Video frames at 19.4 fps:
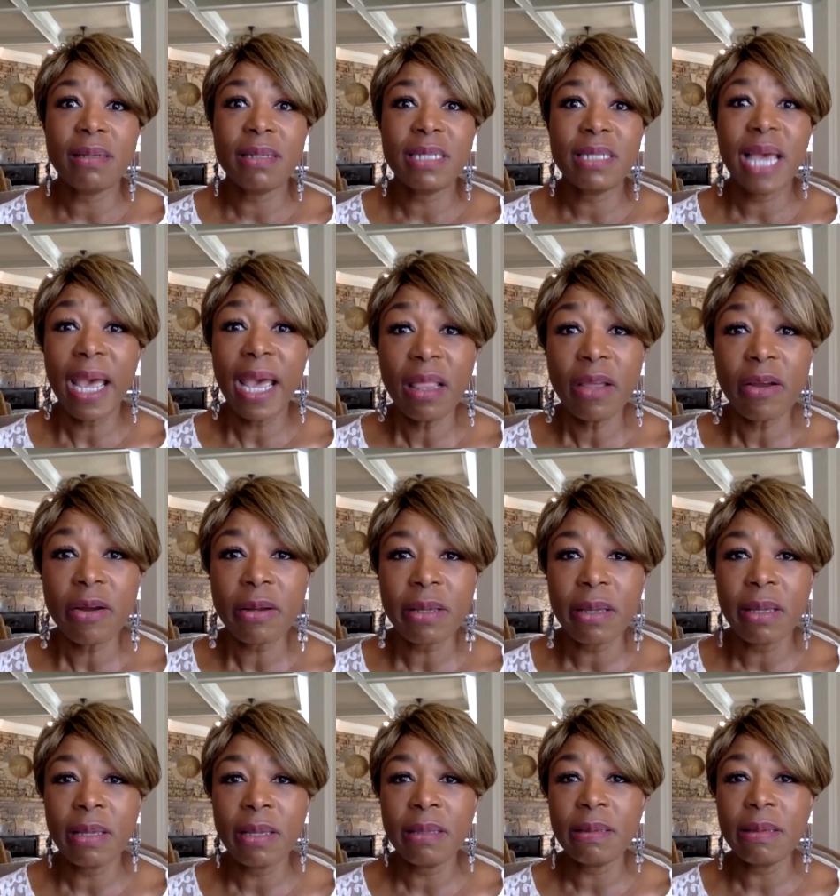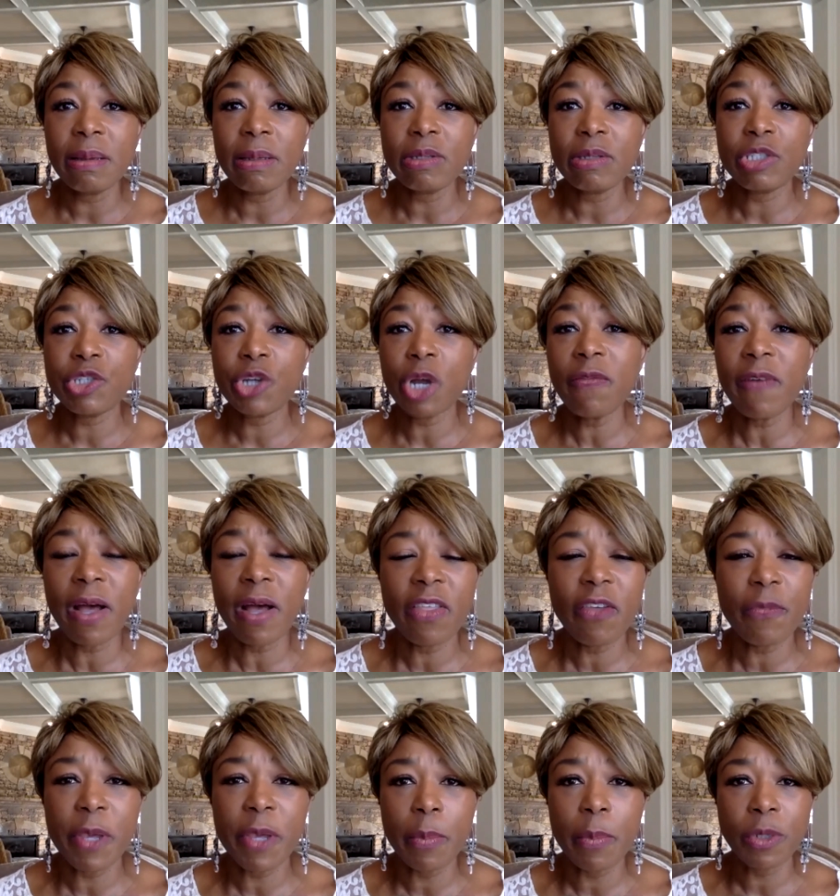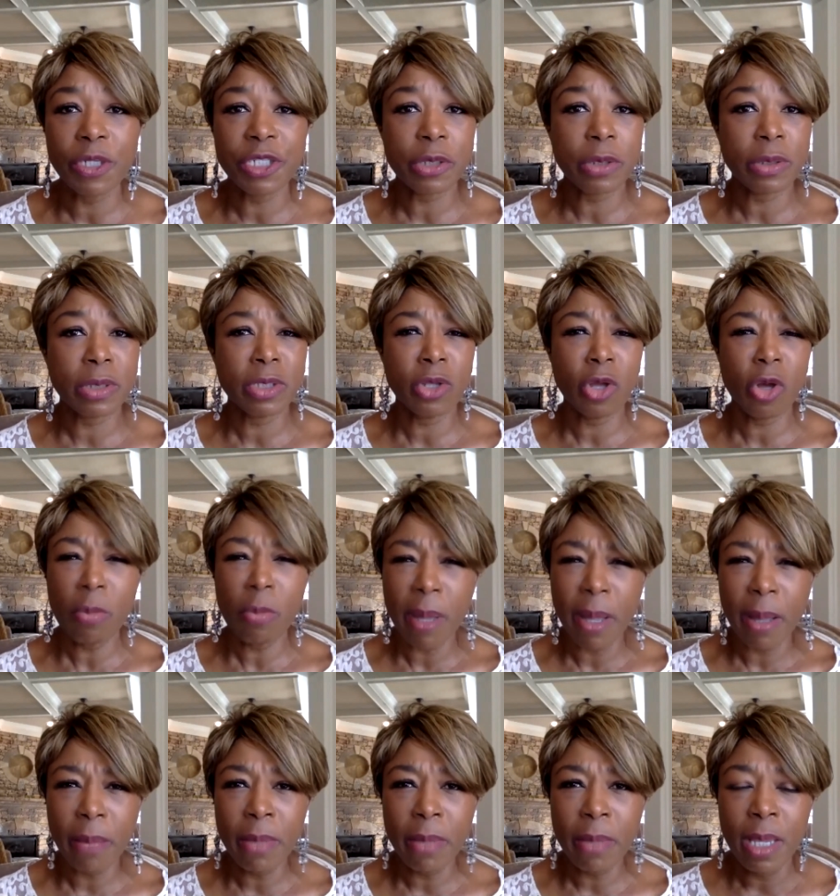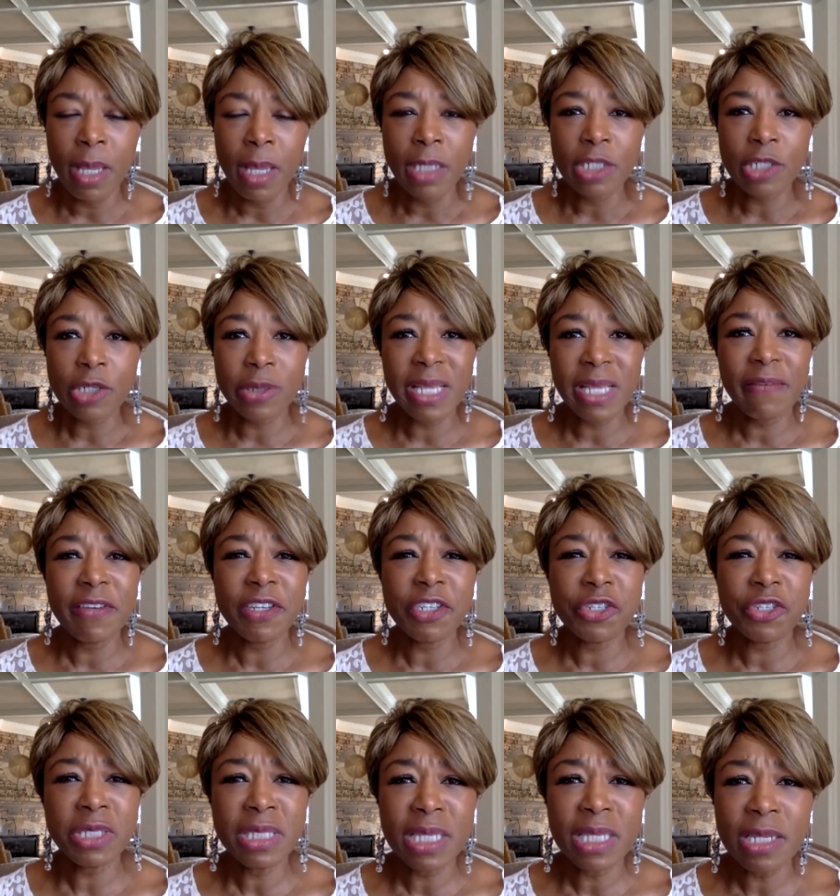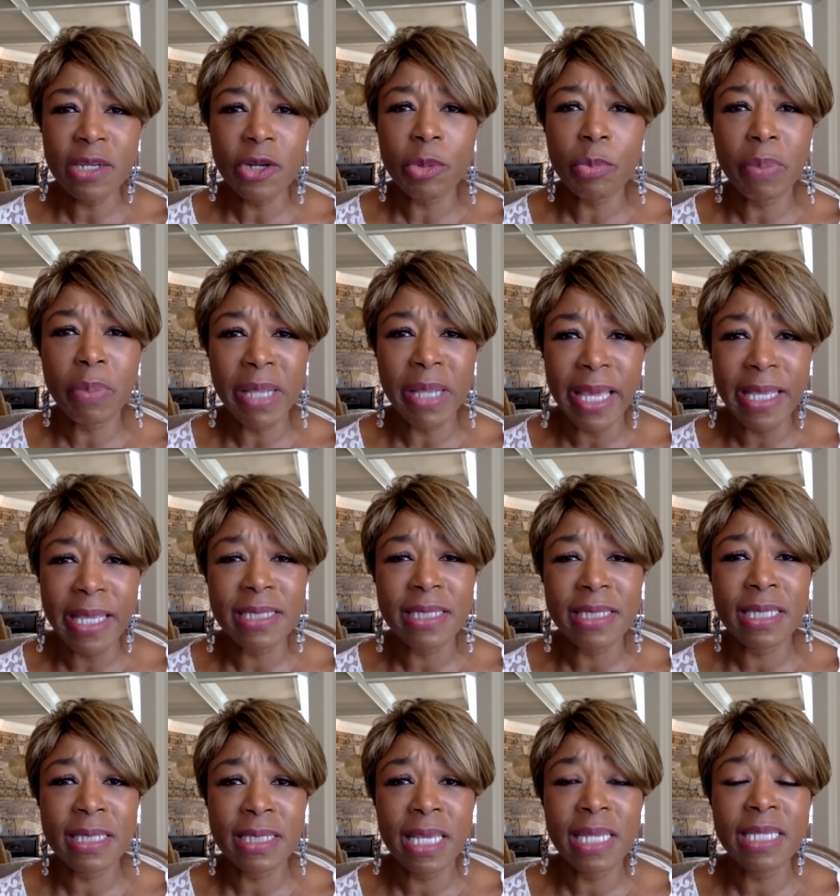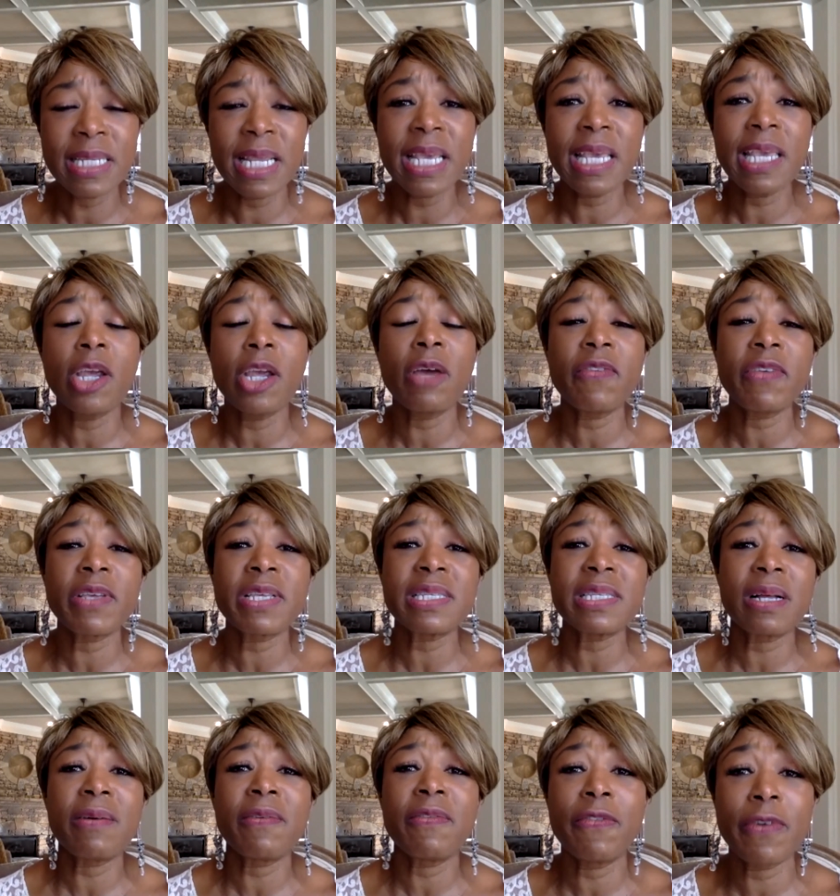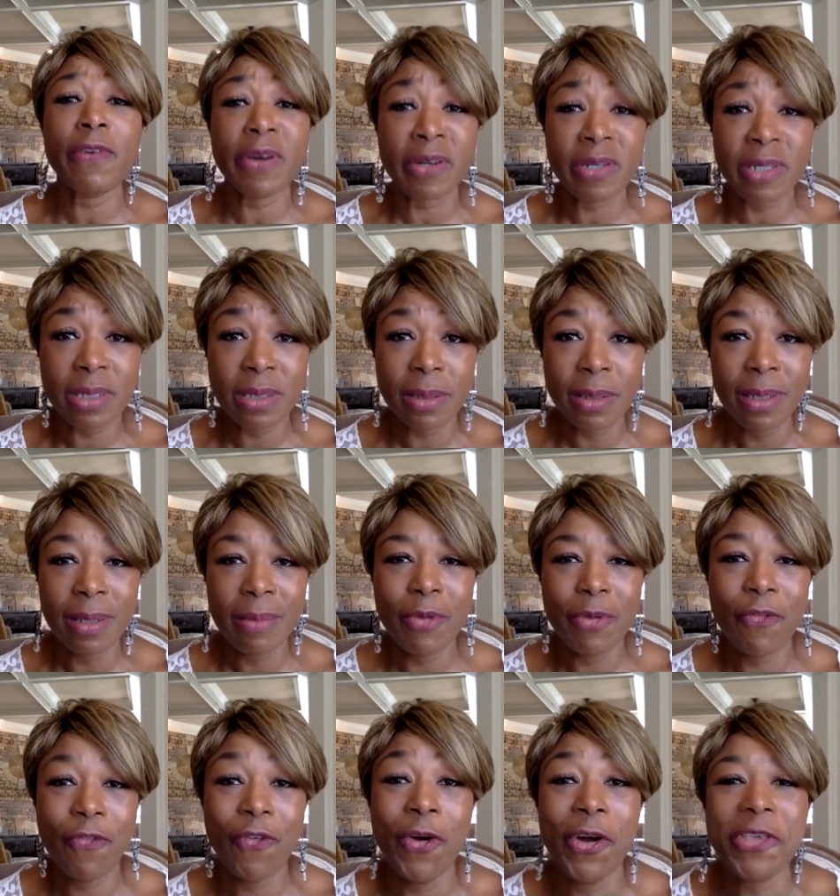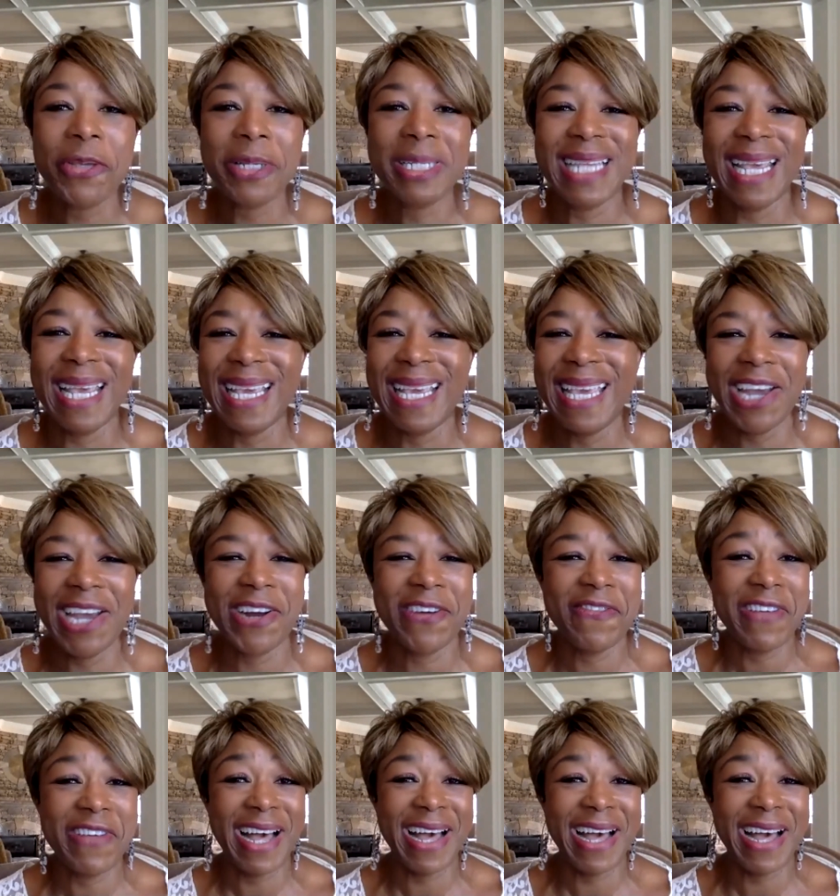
Tyler, serve other people. She goes, no, Mom. She goes, haven't you seen on planes, they say, take care of yourself first before you take care of